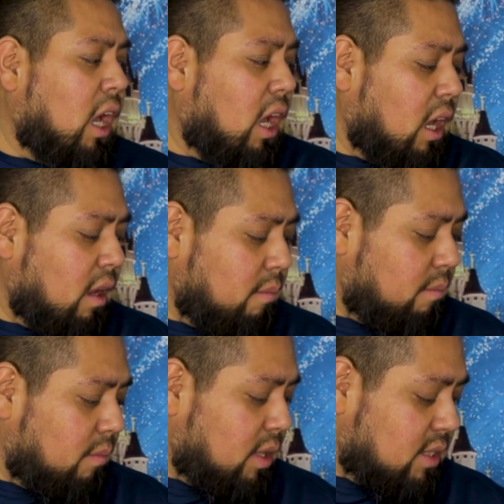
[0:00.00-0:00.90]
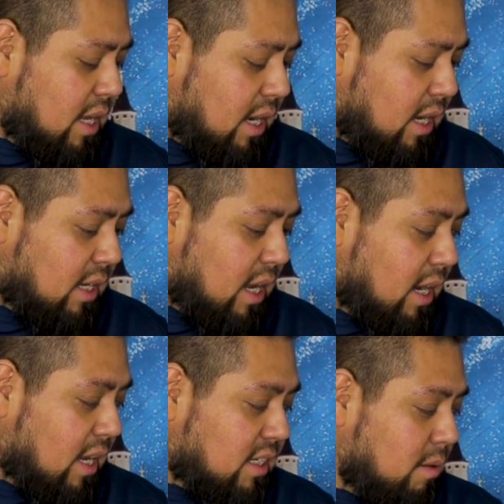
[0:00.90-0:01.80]
Um, it's not a,
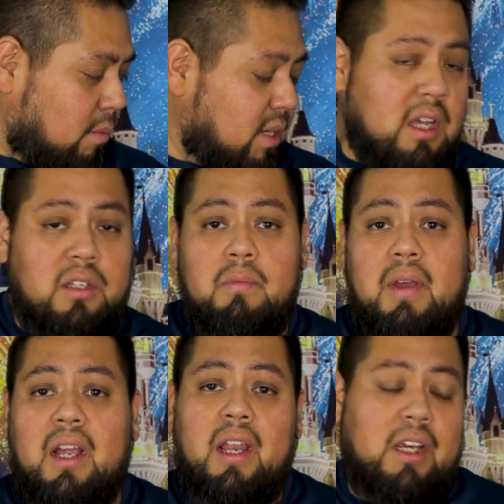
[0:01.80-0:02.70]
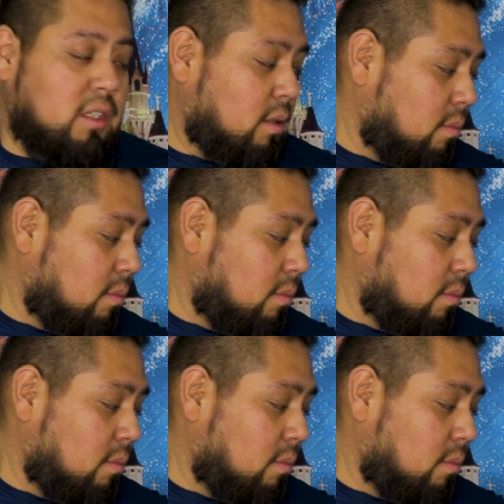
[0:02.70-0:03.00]
not a lightsaber, but it's also in my collection.